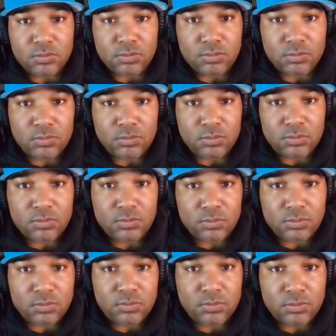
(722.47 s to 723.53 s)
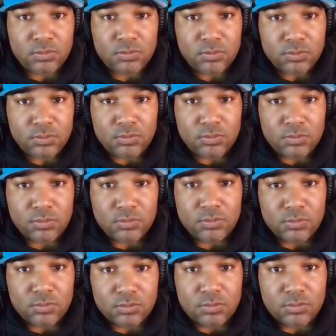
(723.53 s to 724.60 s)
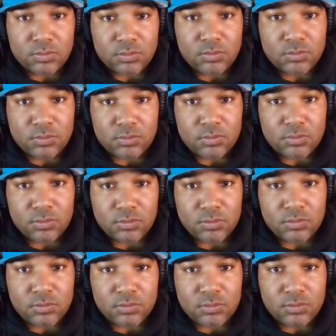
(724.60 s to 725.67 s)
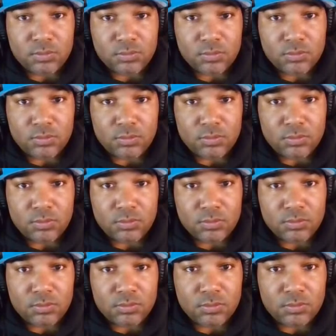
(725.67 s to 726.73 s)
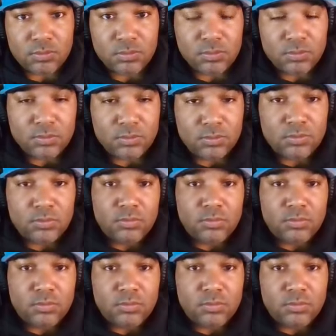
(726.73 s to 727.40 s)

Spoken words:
(silent)